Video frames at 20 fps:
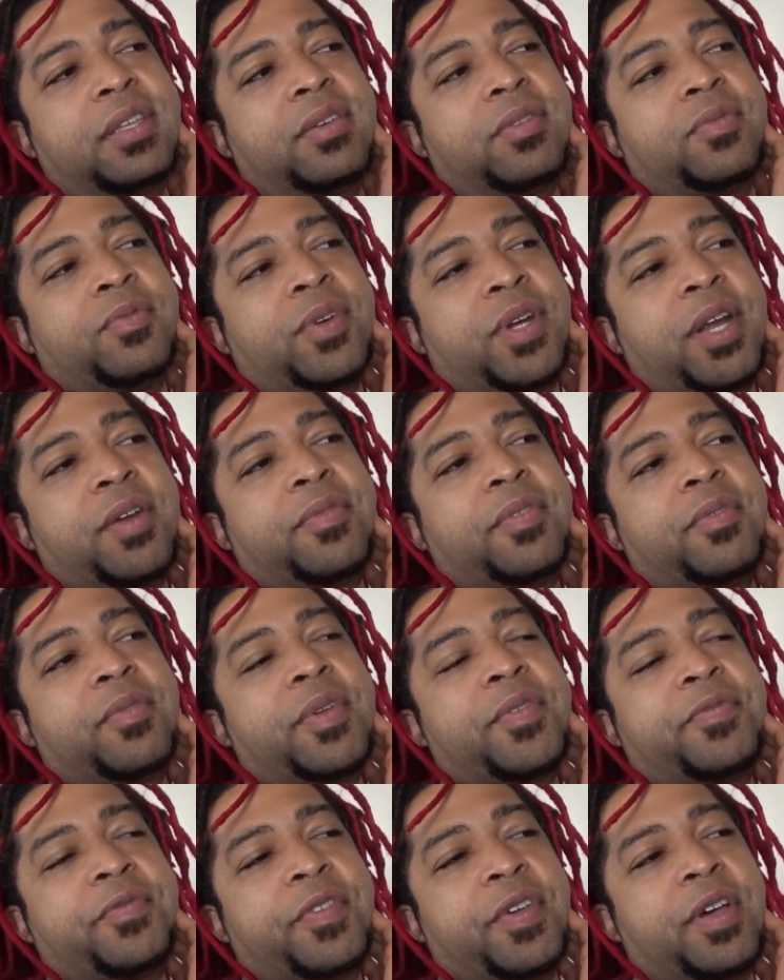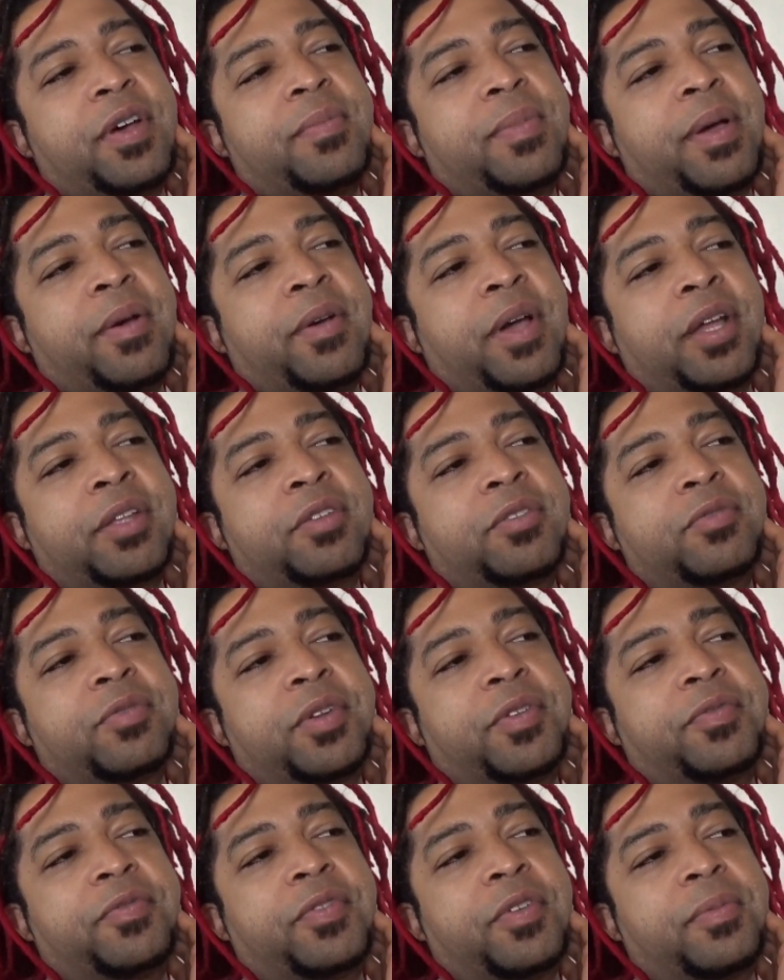whatever we film, I just
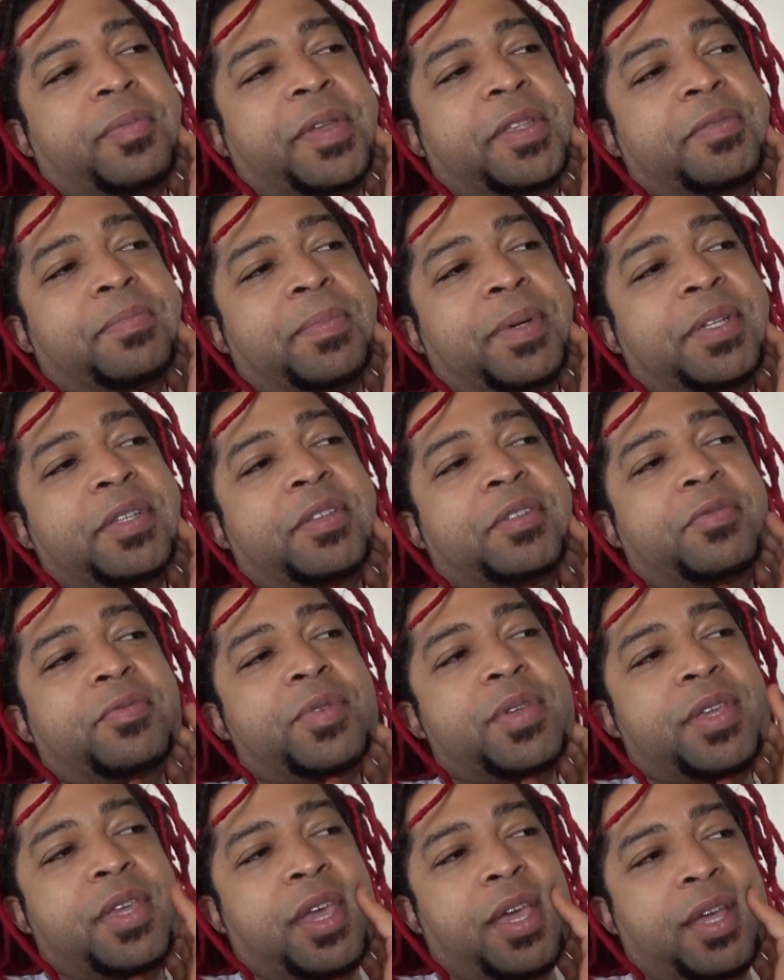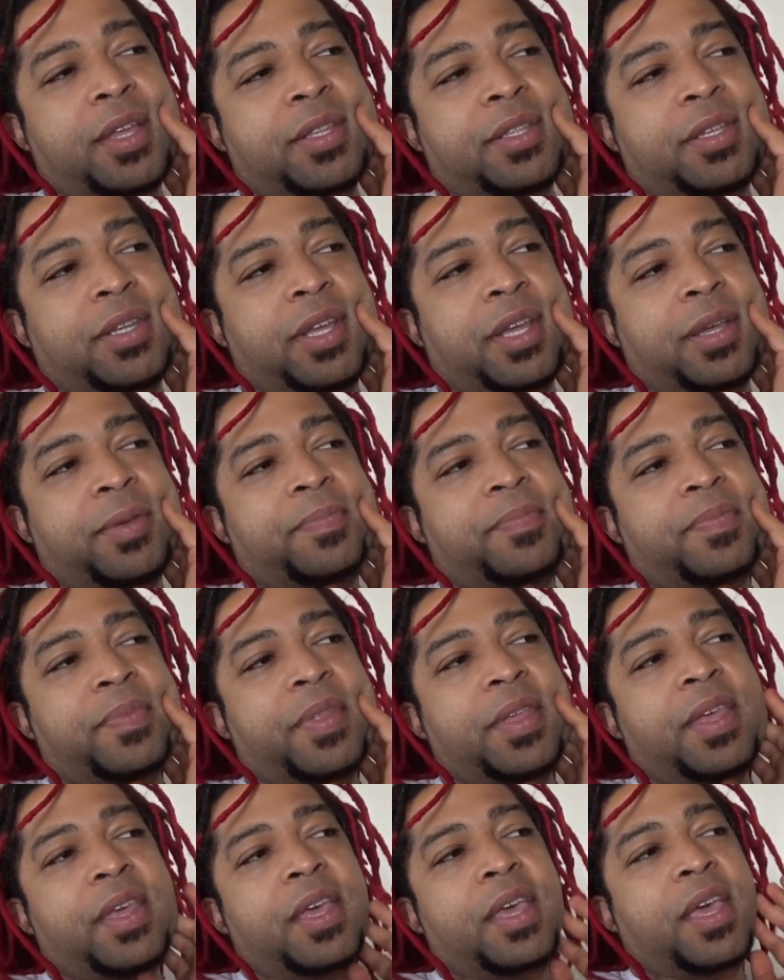want to film as much as we can today,
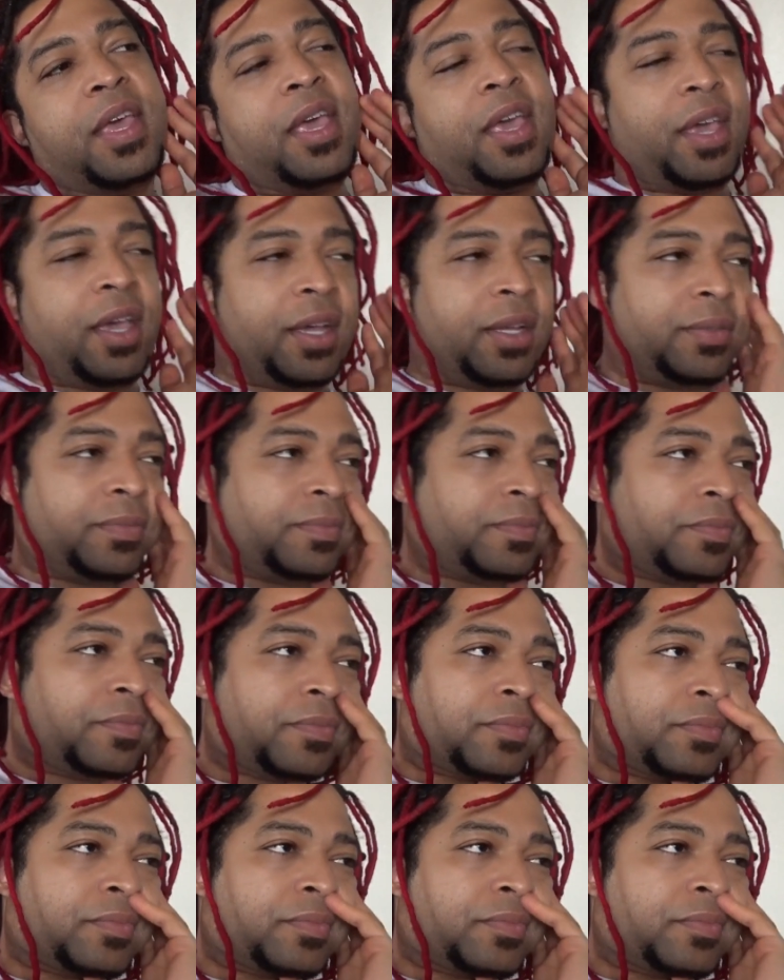and